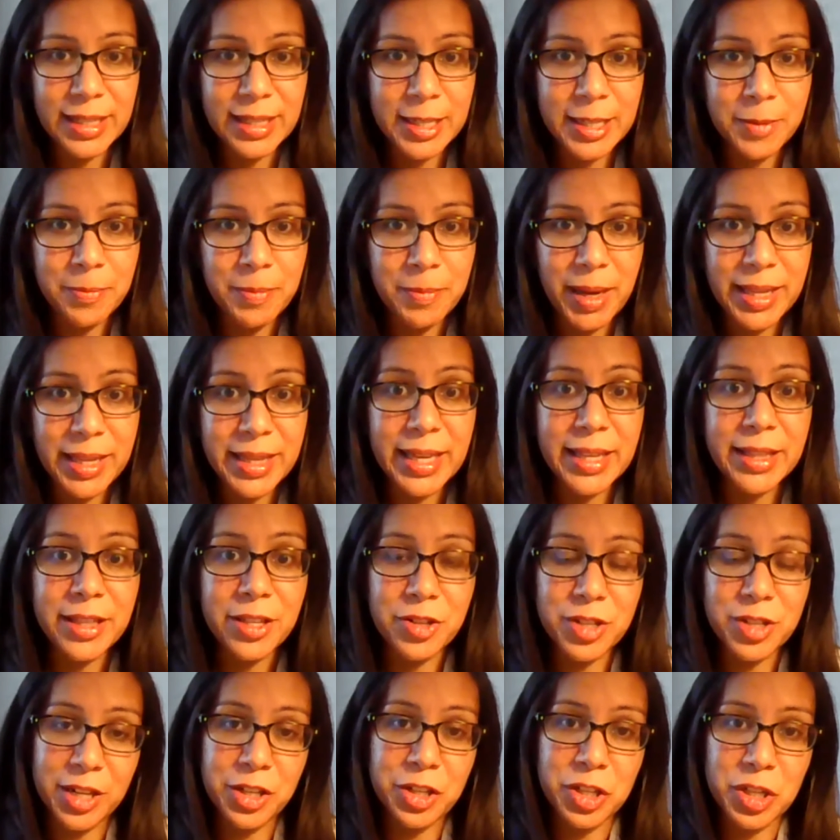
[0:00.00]
And then
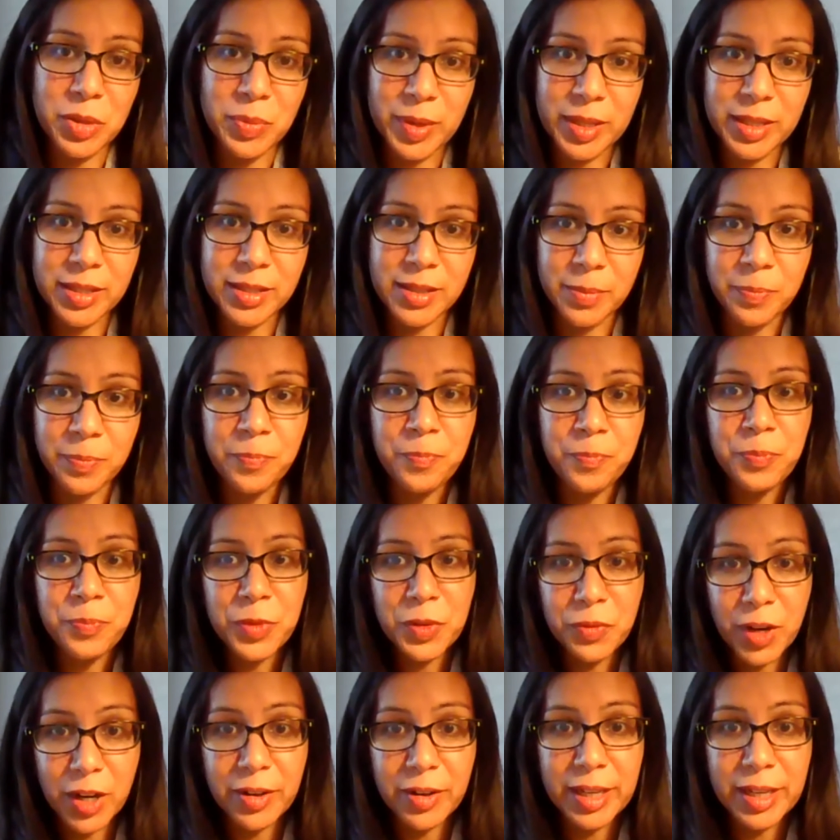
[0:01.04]
there's actually been some
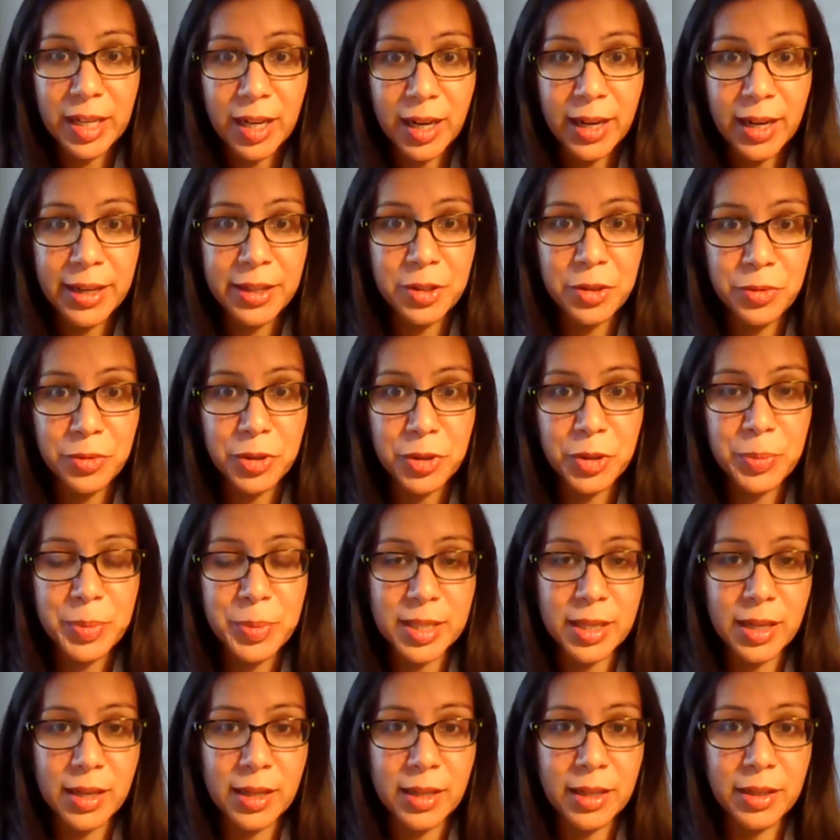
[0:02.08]
very kind
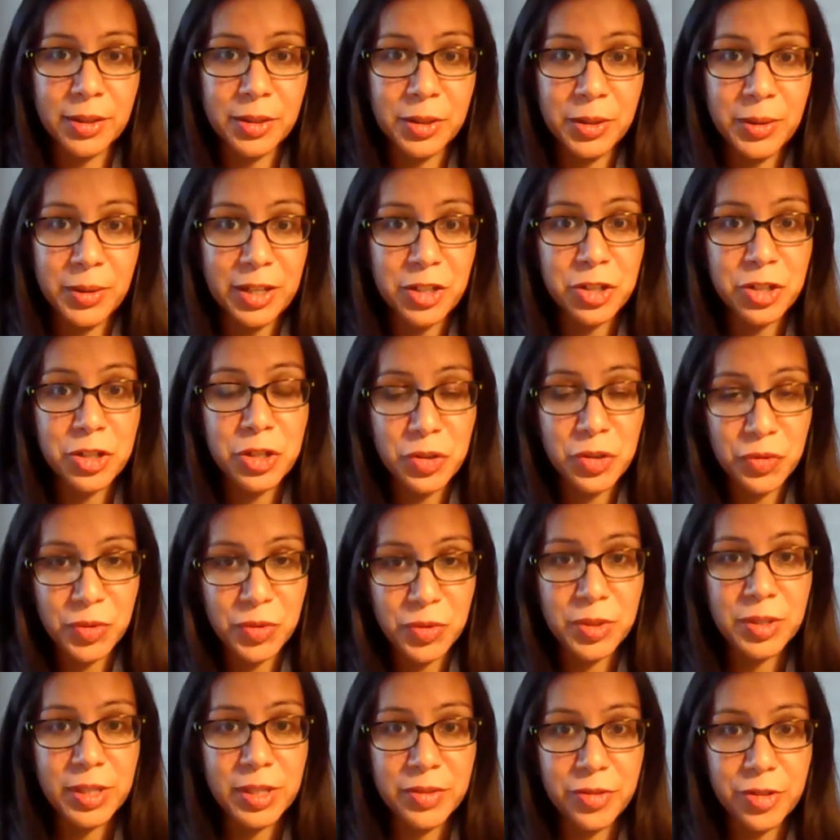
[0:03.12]
groups who actually do
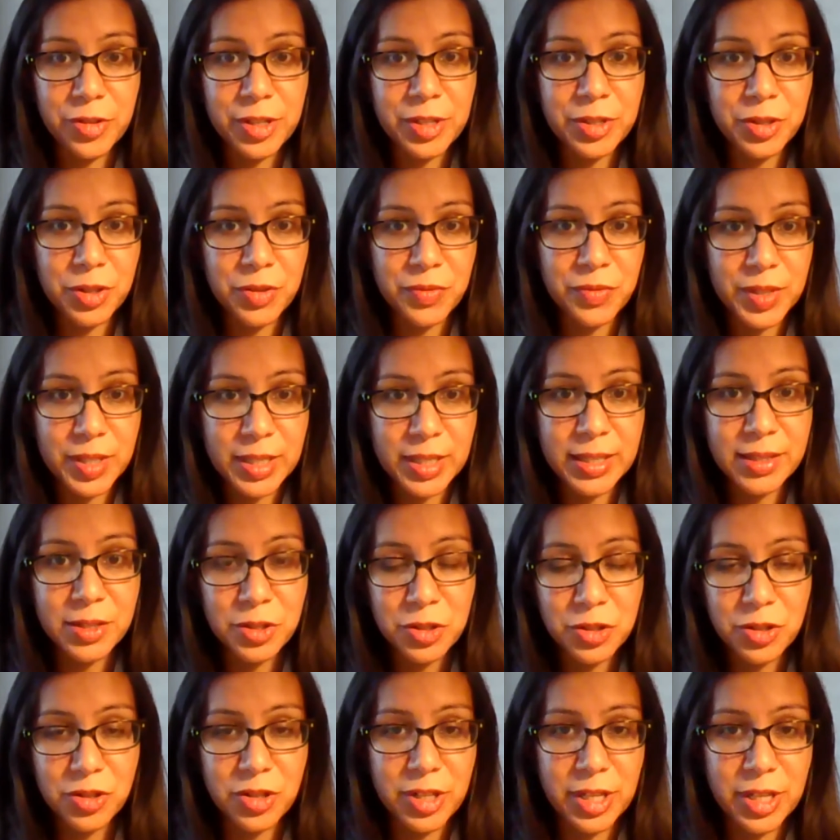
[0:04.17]
food delivery services
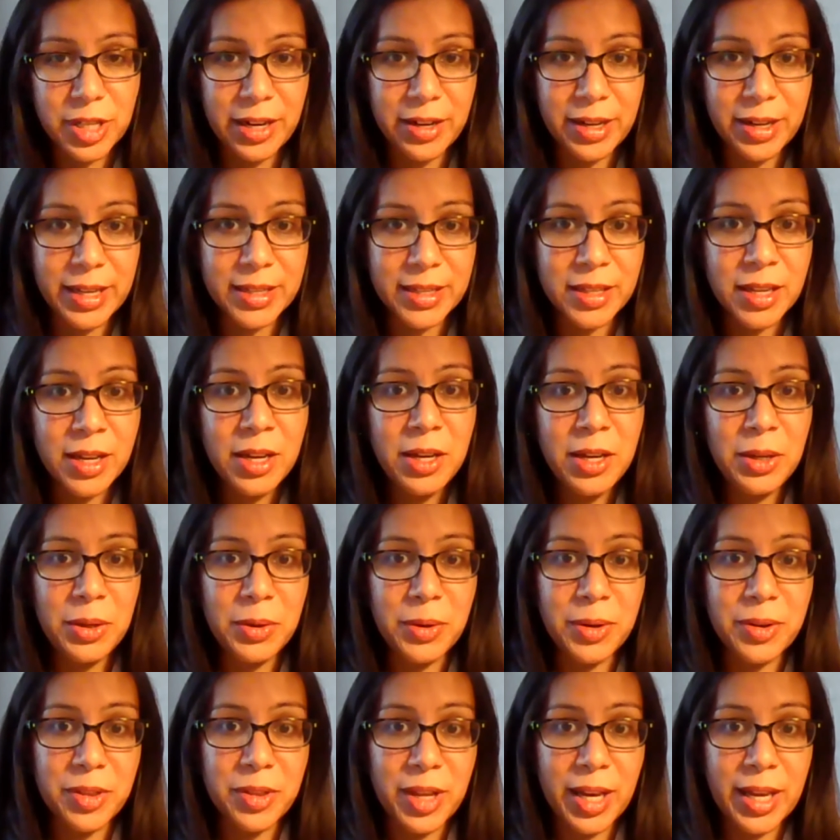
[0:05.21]
in certain areas
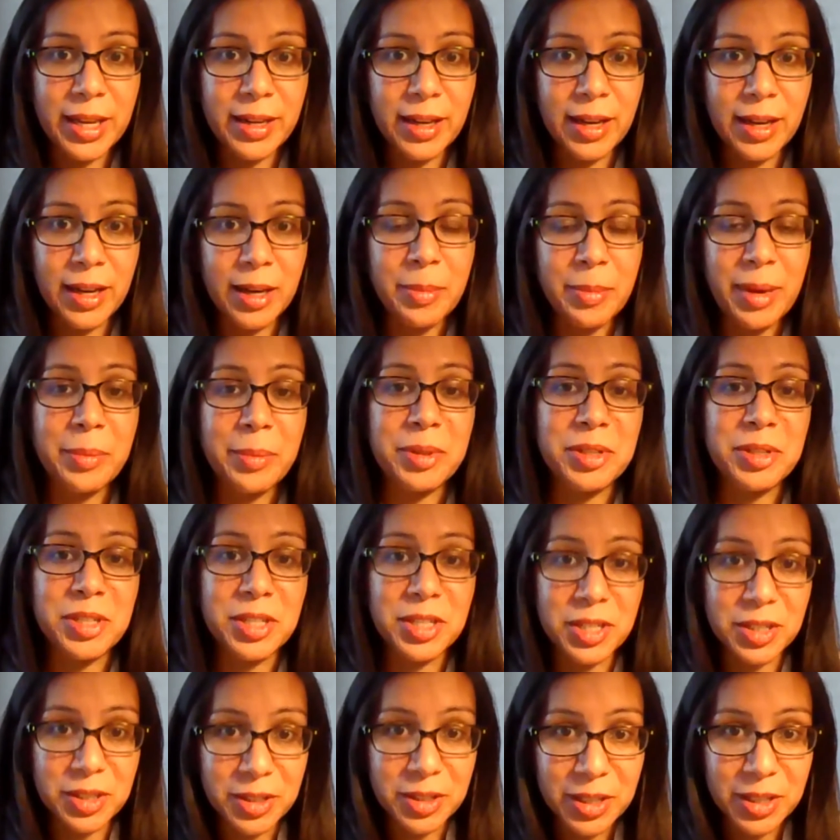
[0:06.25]
who are then able
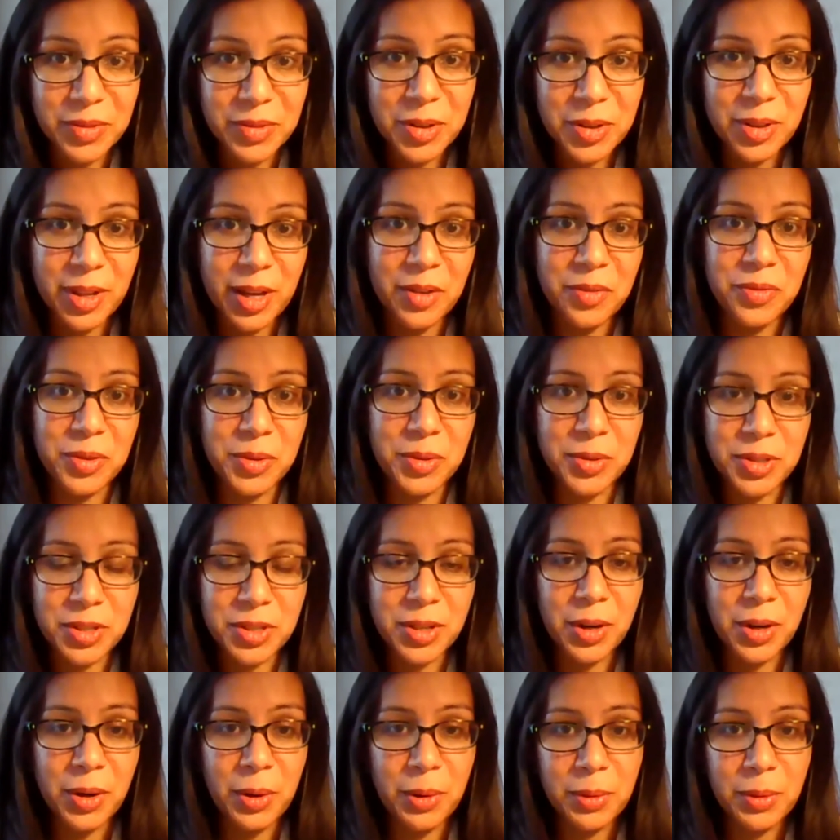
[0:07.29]
to deliver that food to
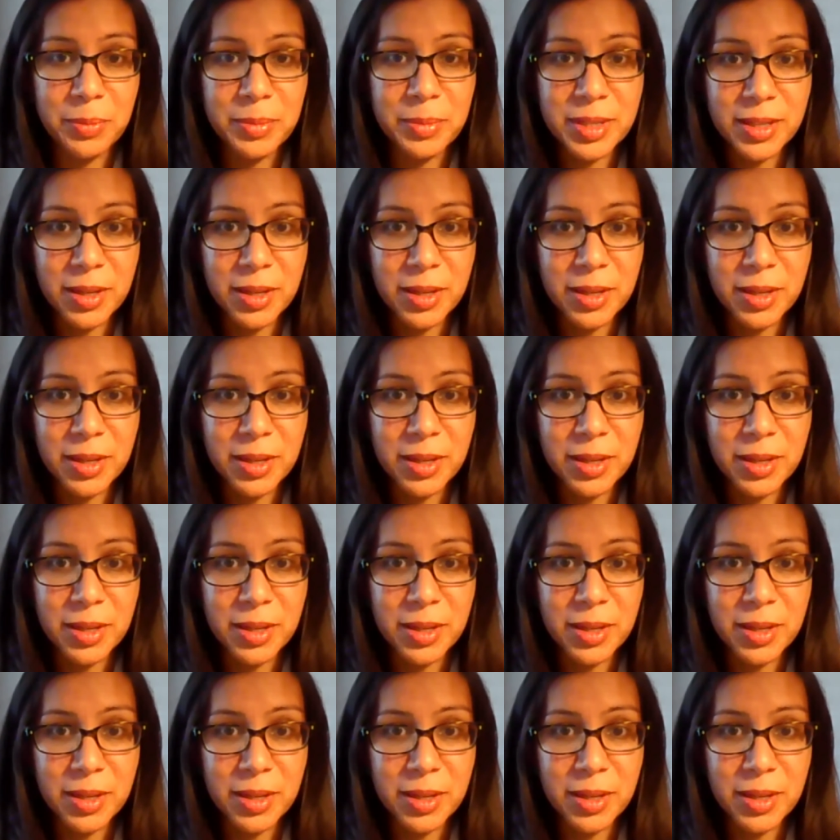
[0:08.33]
the home.